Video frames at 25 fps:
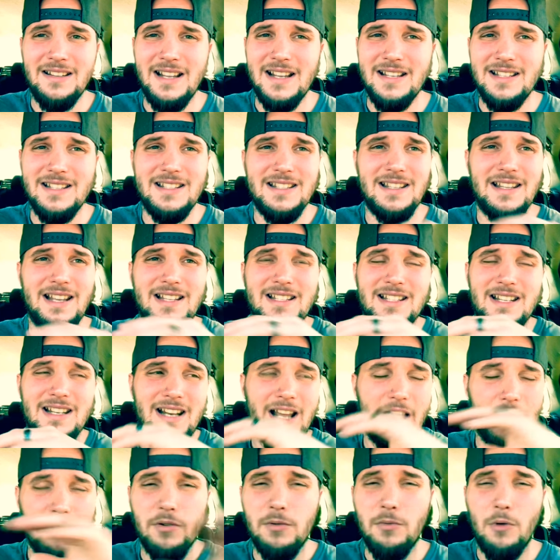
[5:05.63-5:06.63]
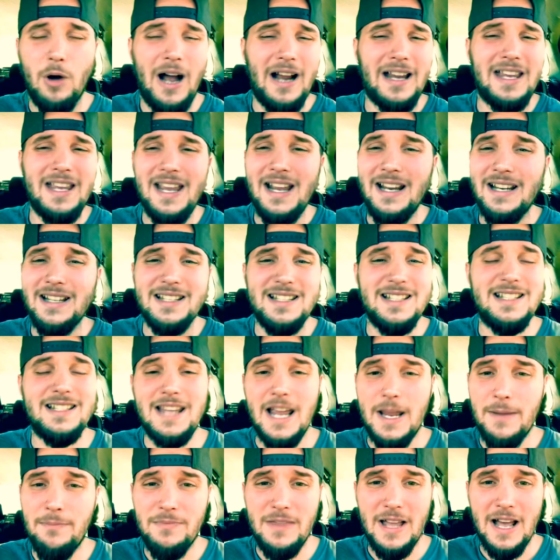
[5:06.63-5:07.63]
That's that's inevitable. I can't
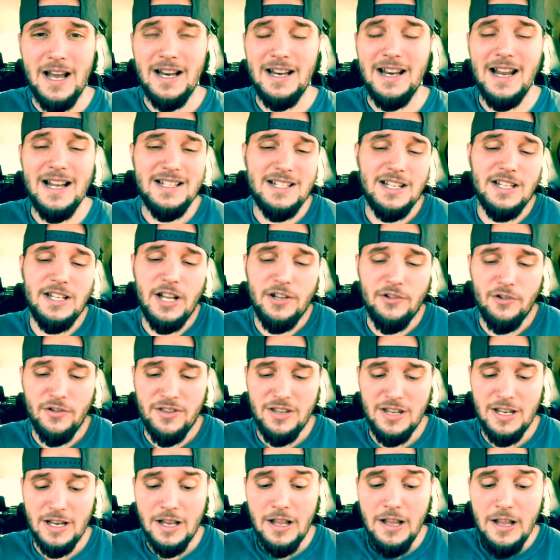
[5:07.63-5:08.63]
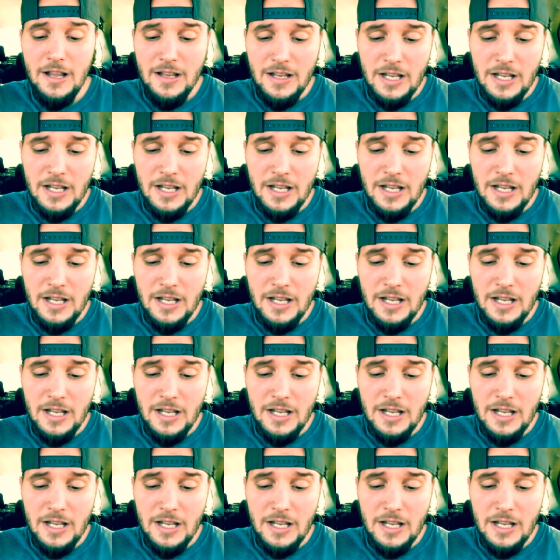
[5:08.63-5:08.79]
escape that. And that's another thing.